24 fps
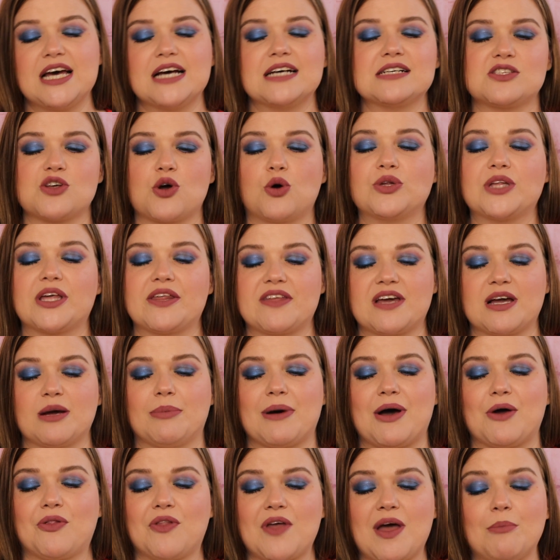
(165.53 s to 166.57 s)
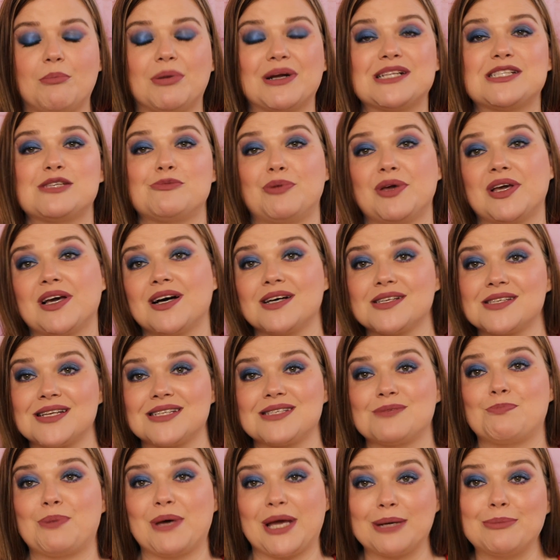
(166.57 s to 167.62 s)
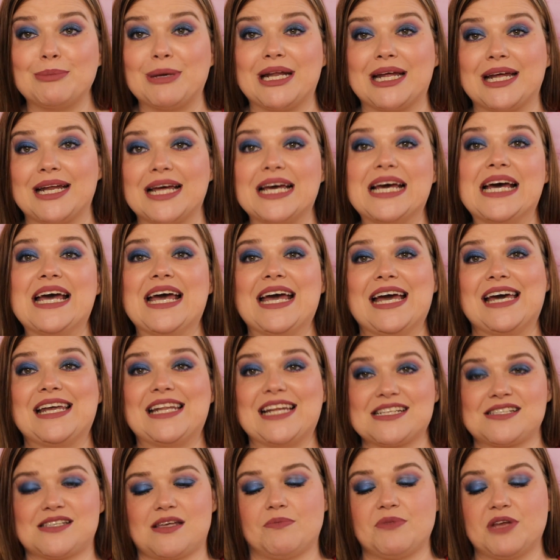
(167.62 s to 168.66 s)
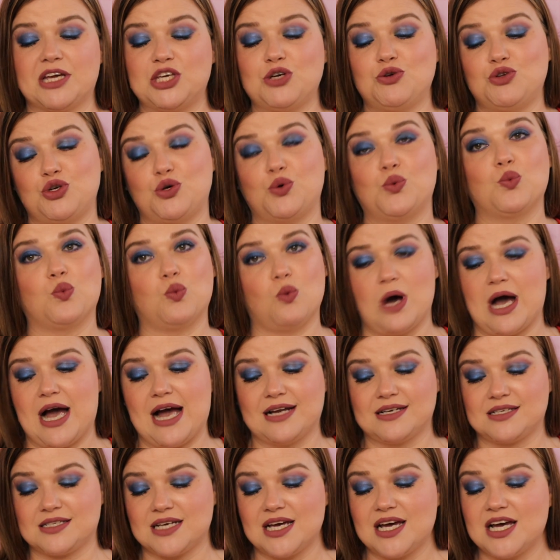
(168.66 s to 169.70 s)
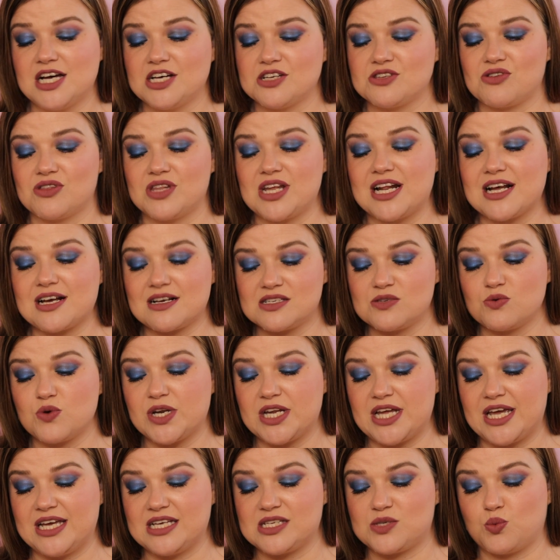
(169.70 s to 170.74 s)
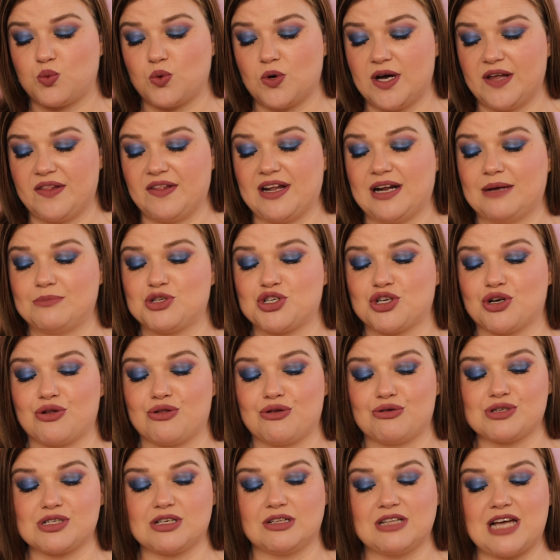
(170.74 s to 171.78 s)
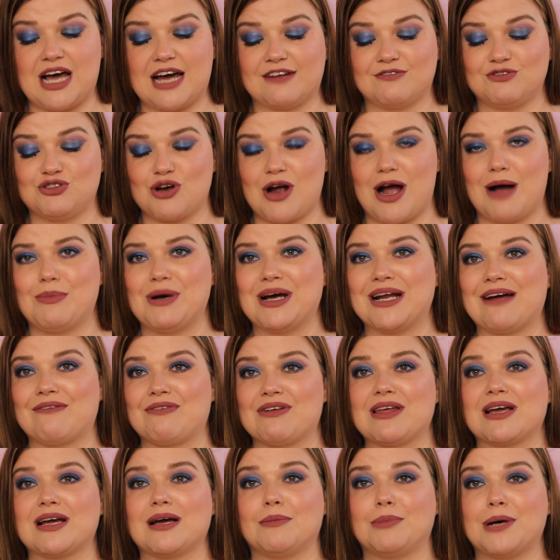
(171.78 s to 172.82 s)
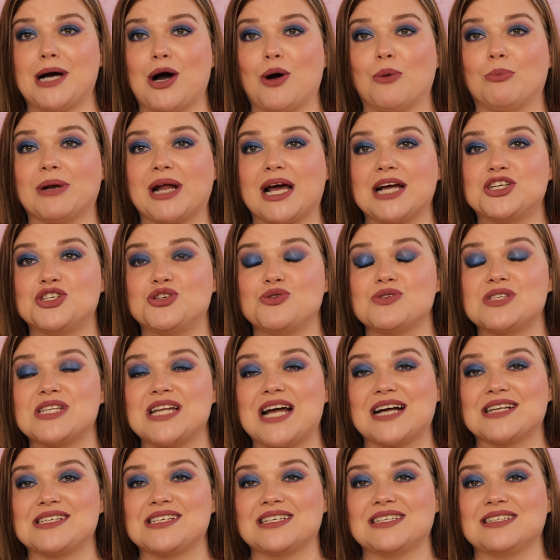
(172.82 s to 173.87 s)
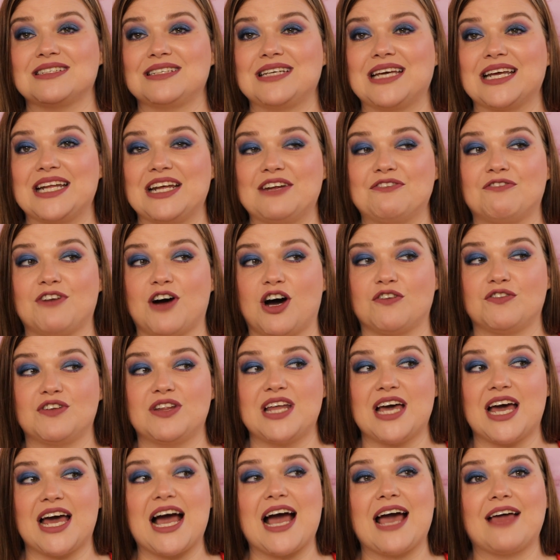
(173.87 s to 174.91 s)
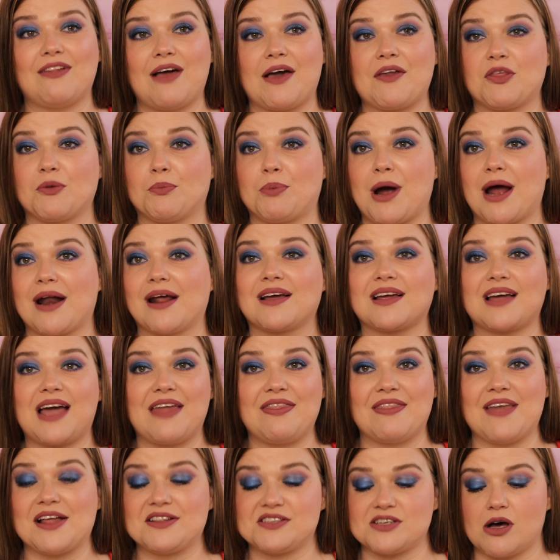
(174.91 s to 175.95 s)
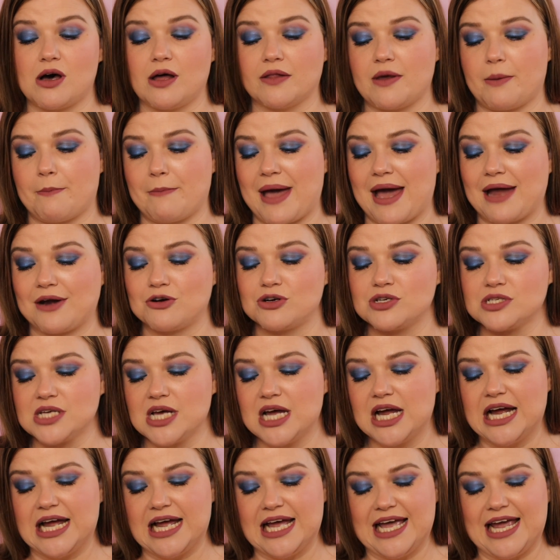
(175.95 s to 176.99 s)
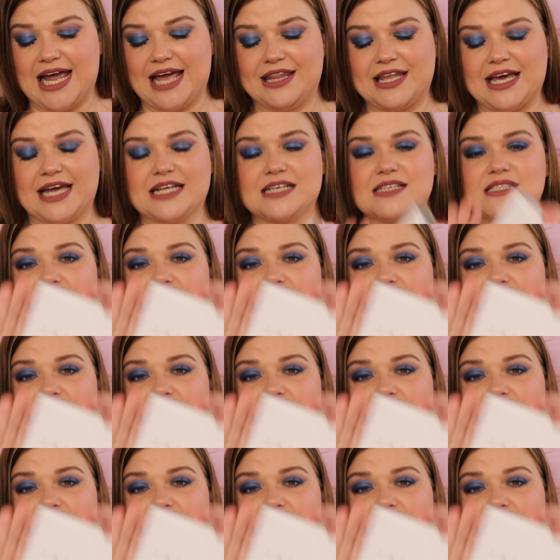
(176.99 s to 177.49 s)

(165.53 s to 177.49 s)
It's the only thing about that, but it's because it's pigmented, and that's something you do want. So the next one is one that I'm sure there's a lot of drama and everything about, but I choose not to get involved in that. I like the product, and that's all that matters. And that is